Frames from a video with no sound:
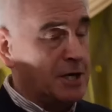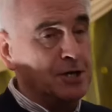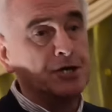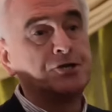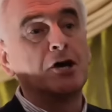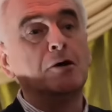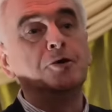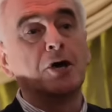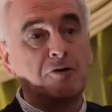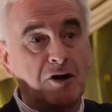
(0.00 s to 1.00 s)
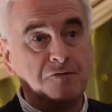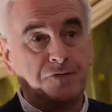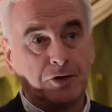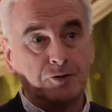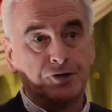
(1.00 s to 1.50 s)
can determine their own
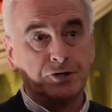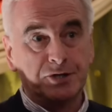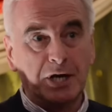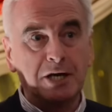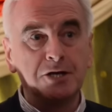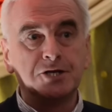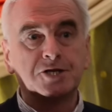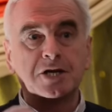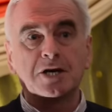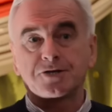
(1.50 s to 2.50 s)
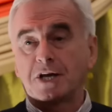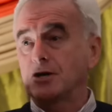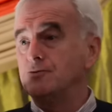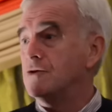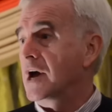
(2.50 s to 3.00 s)
futures. They can discuss, they
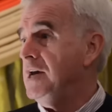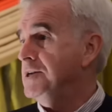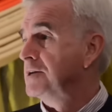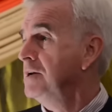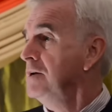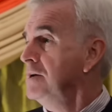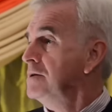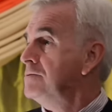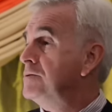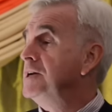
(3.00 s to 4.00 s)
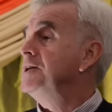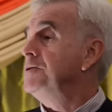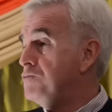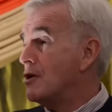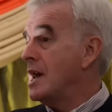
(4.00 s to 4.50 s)
can raise, really
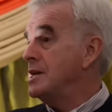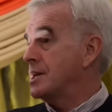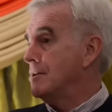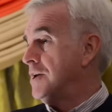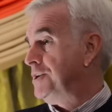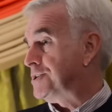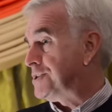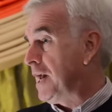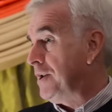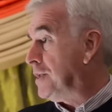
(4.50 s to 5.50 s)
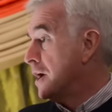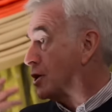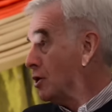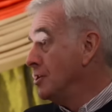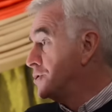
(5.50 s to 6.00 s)
raise their understanding,
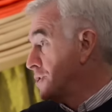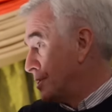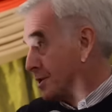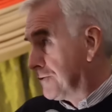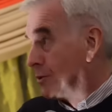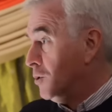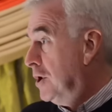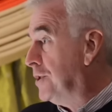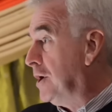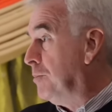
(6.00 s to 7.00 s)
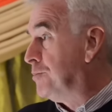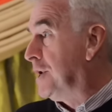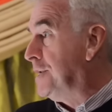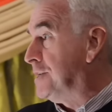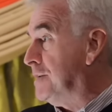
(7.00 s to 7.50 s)
their consciousness of the world they
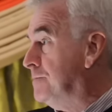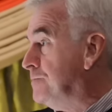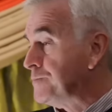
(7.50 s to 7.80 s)
operate in,